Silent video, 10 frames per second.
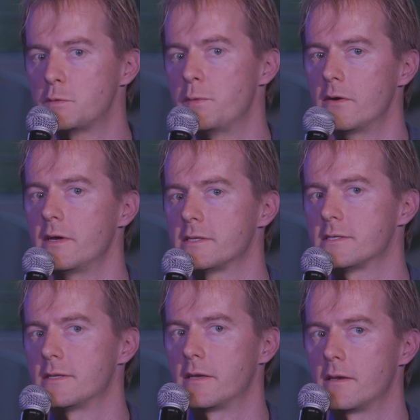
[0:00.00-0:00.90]

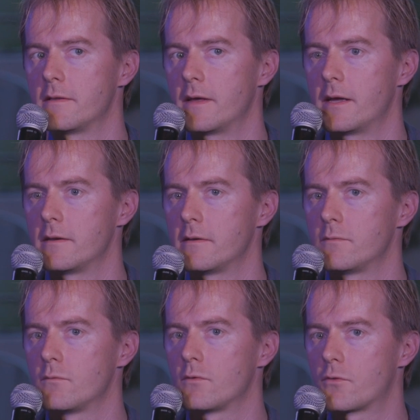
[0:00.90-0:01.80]
experience that
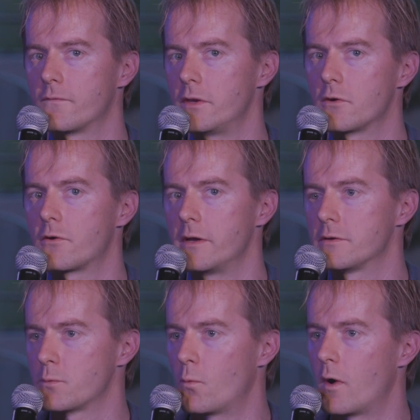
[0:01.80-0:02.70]
video
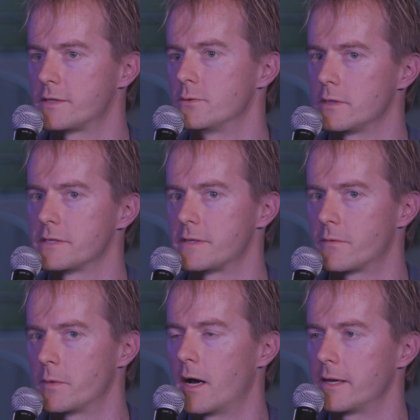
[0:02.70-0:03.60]
creators want to
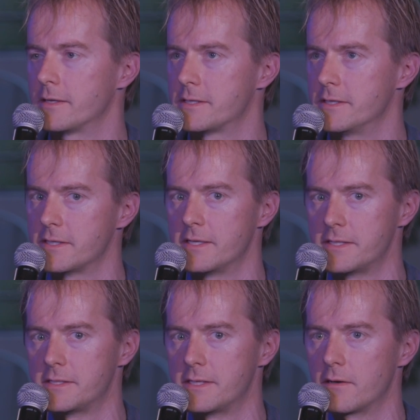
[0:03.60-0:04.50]
elicit from the audience isn't
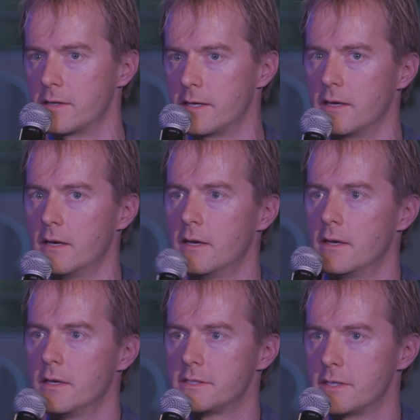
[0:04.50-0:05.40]
necessarily
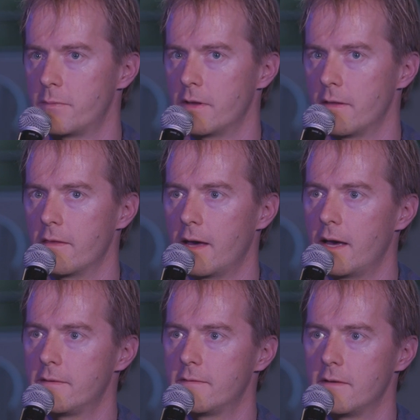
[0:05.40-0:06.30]
something
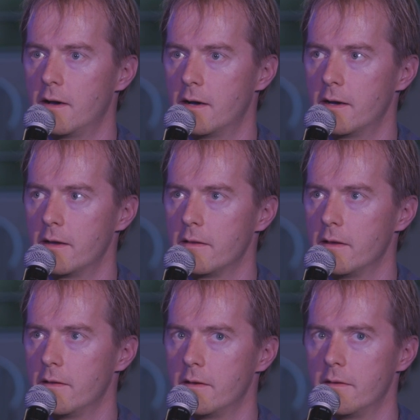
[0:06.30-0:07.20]
that
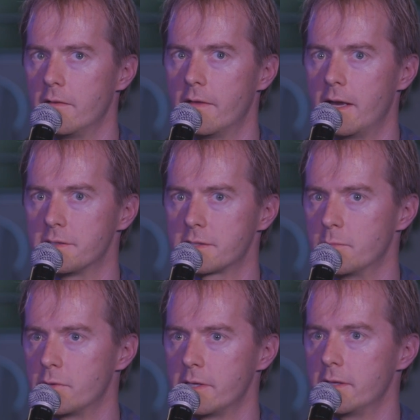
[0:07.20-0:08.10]
is
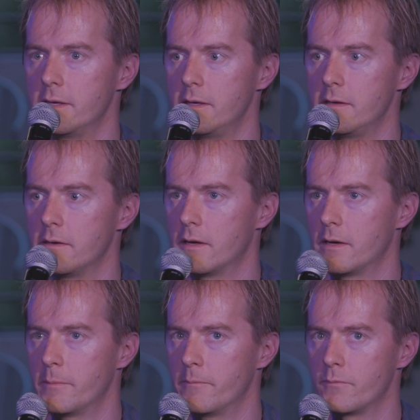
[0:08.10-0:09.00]
completely
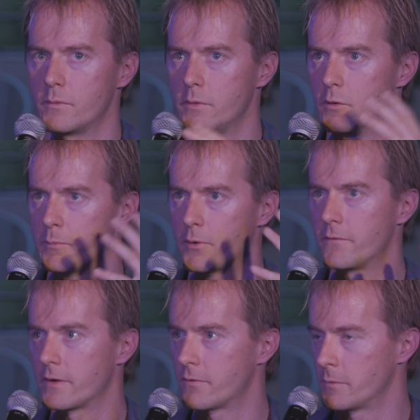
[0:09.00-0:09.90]

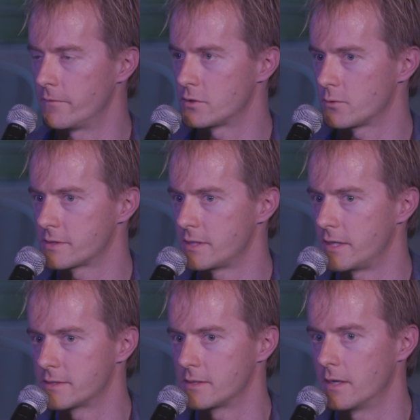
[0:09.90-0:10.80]
perfect from the visual
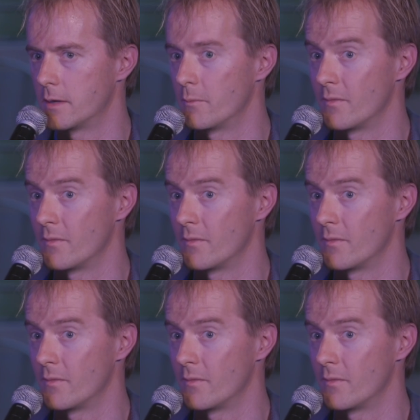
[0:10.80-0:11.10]
sense.